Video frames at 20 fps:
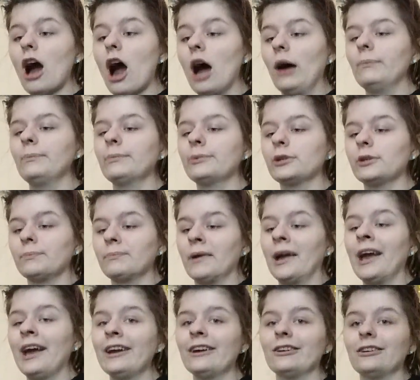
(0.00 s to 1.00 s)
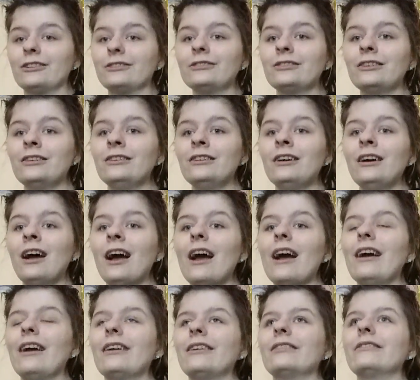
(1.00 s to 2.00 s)
unprepared
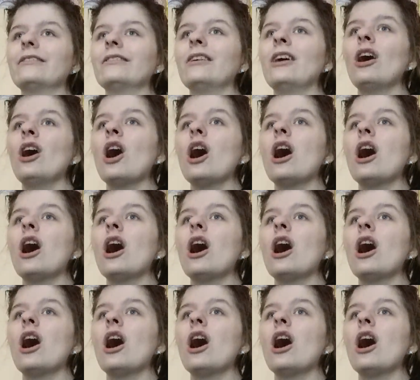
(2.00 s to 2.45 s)
and